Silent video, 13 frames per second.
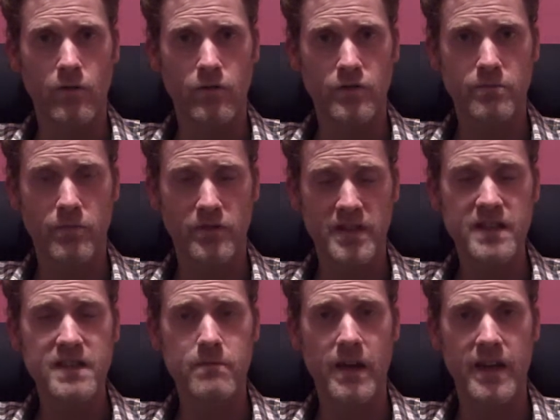who's
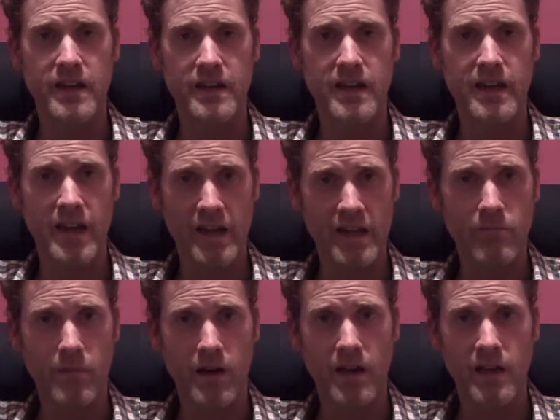participated in any
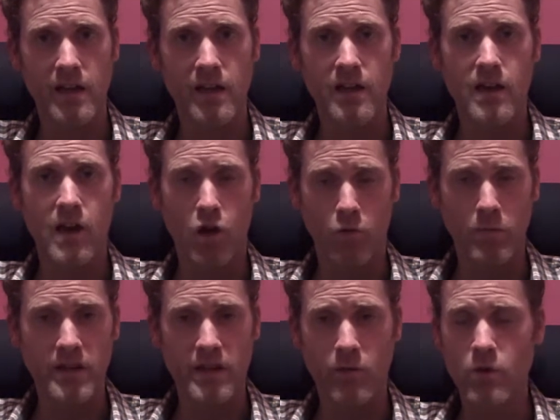of my
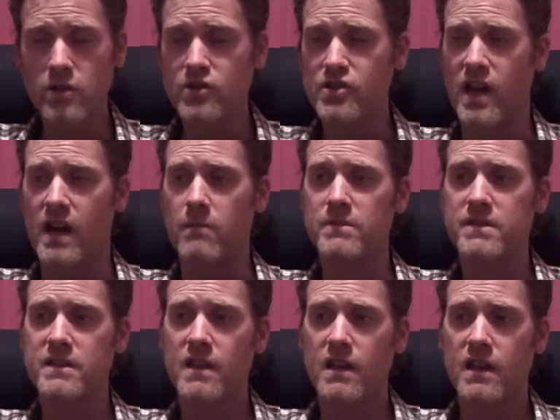OBE
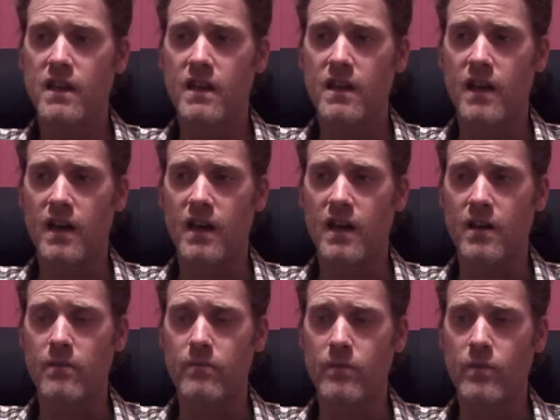workshops
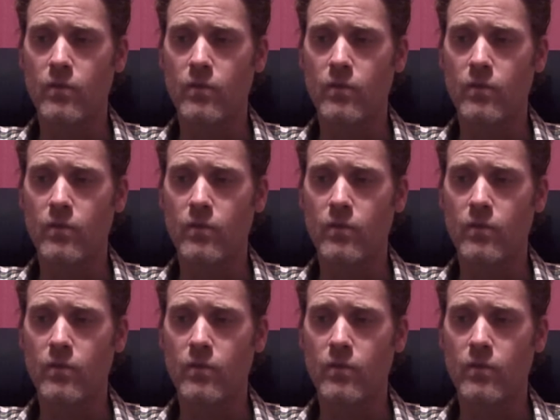um,